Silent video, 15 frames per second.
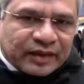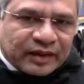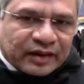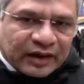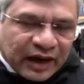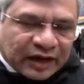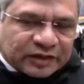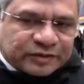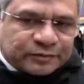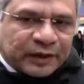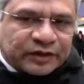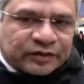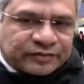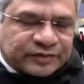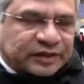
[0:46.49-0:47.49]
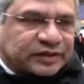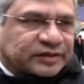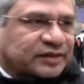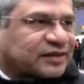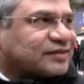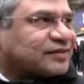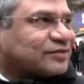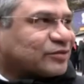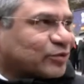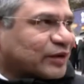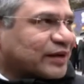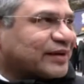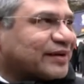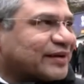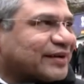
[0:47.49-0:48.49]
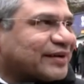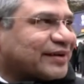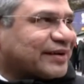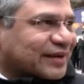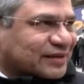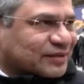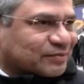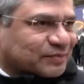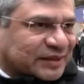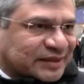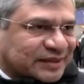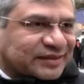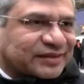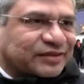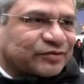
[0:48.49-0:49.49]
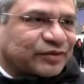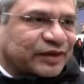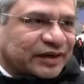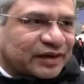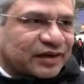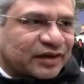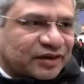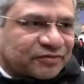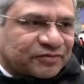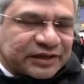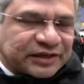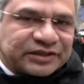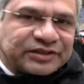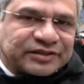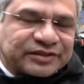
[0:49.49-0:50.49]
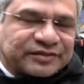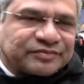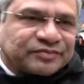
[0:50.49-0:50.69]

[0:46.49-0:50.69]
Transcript: a large part of this is today India's presence is very clearly felt here.